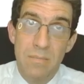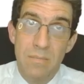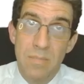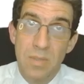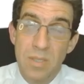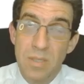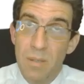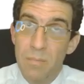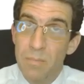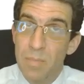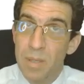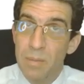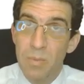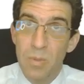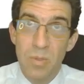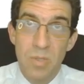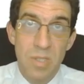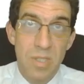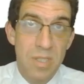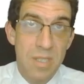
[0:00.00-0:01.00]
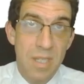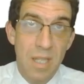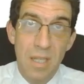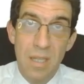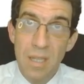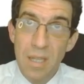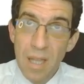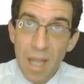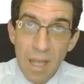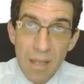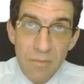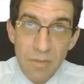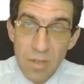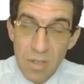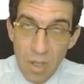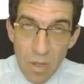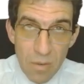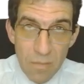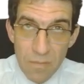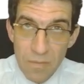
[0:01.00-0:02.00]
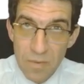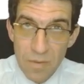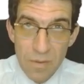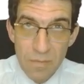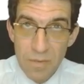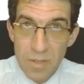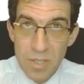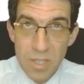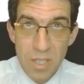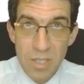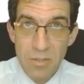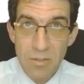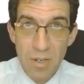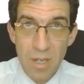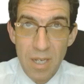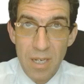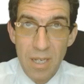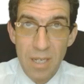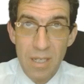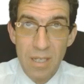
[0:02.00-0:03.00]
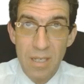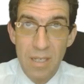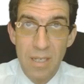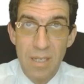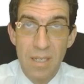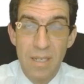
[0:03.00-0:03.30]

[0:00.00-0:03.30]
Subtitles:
Some people still haven't gone for the phishing training.